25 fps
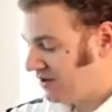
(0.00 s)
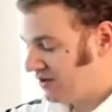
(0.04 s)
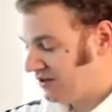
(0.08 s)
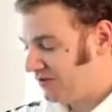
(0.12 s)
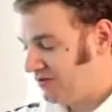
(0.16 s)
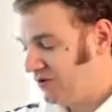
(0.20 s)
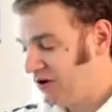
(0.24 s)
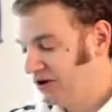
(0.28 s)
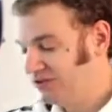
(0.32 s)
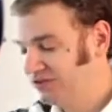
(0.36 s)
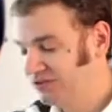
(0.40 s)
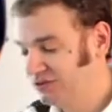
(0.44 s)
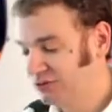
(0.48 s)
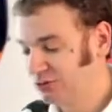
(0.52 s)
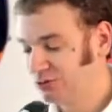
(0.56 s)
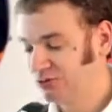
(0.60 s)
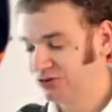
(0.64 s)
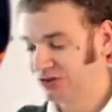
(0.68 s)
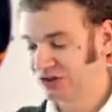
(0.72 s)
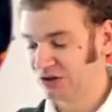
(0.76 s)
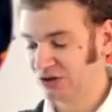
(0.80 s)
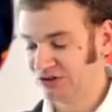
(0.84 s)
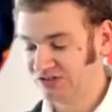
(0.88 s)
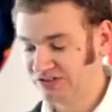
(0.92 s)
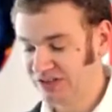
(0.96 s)
The visor's
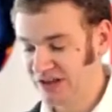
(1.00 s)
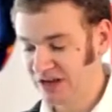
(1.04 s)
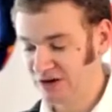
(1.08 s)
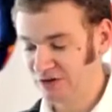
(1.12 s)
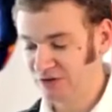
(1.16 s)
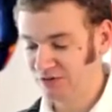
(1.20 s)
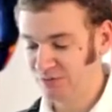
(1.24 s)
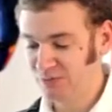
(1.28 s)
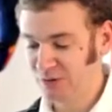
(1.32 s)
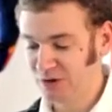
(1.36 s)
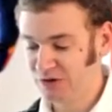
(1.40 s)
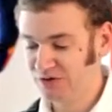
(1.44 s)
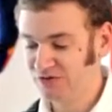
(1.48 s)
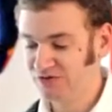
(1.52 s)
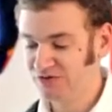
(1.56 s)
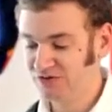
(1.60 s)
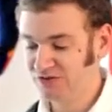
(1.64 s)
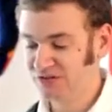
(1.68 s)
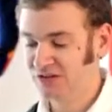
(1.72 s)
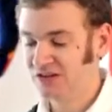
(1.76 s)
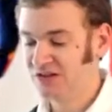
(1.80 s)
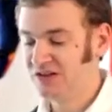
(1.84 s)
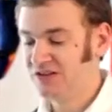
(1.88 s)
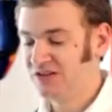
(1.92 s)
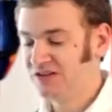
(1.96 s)
also got tear-off posts,
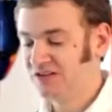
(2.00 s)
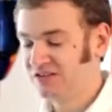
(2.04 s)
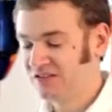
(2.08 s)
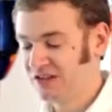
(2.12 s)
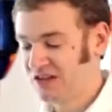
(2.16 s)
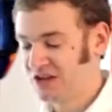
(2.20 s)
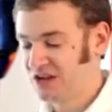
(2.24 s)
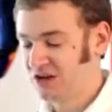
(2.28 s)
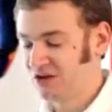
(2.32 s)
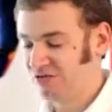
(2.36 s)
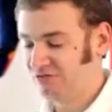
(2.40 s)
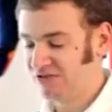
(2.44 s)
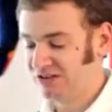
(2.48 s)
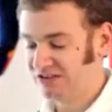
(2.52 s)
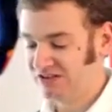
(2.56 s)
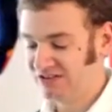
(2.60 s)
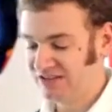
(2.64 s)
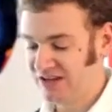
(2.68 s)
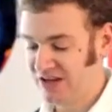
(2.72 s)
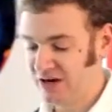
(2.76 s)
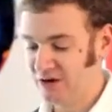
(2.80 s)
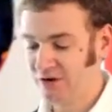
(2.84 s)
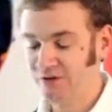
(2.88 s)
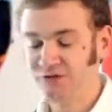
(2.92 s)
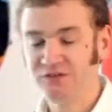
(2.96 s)
so you can run
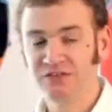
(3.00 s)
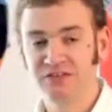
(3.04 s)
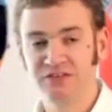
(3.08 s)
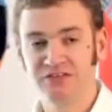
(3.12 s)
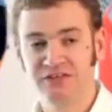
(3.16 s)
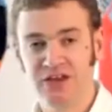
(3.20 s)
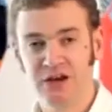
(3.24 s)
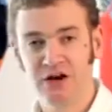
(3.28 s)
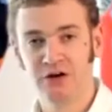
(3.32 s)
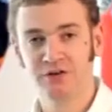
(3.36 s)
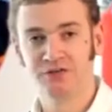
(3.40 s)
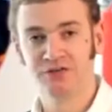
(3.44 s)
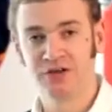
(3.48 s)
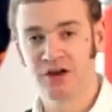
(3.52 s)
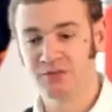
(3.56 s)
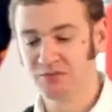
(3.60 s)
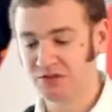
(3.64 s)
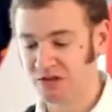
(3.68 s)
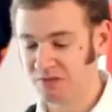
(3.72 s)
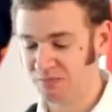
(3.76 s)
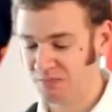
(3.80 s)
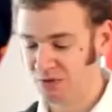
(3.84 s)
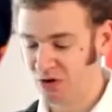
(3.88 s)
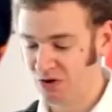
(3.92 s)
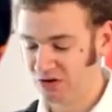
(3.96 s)
tear-offs, and tear-offs come
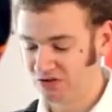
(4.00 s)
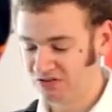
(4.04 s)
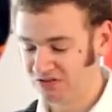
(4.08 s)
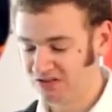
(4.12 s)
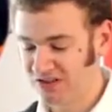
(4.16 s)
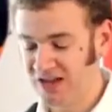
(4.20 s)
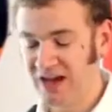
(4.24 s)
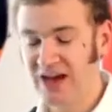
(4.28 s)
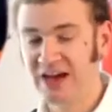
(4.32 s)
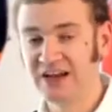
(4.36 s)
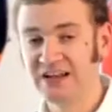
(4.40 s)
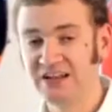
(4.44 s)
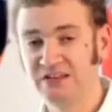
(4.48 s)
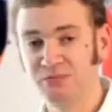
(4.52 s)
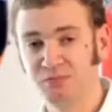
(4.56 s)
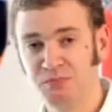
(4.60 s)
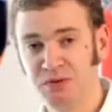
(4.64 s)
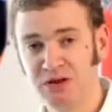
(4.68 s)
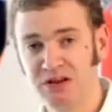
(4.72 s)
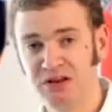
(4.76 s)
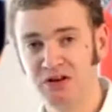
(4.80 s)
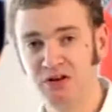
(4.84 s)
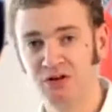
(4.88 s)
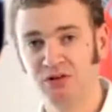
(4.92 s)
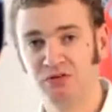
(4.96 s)
in the box, and it's
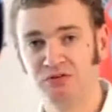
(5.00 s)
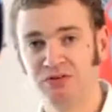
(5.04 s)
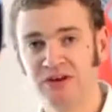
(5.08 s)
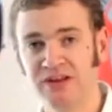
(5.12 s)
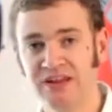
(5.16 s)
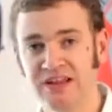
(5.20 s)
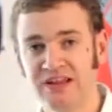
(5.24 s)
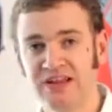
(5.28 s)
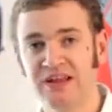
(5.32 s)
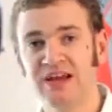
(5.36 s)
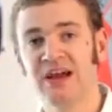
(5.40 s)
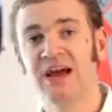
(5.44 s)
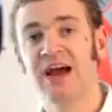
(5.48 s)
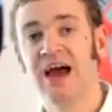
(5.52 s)
pin lock ready,